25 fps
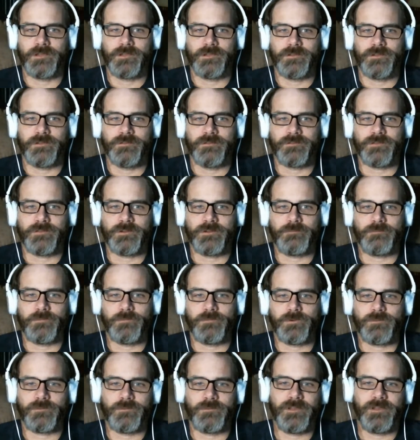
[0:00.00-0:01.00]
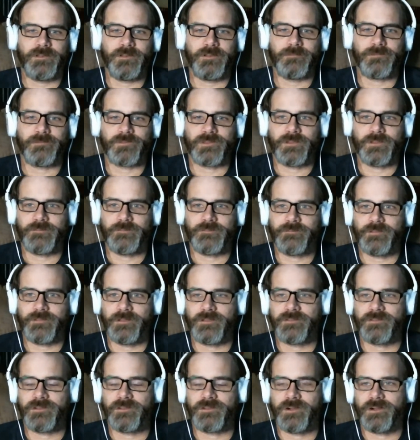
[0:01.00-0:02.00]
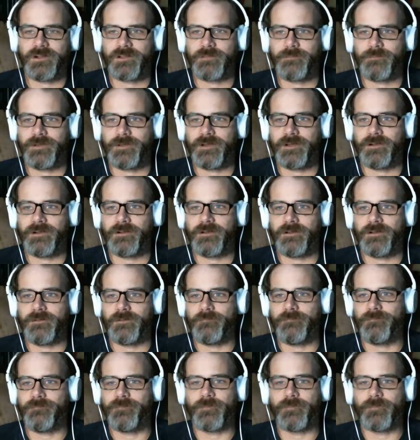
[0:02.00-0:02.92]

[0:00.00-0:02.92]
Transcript: so more random stuff that I talk about.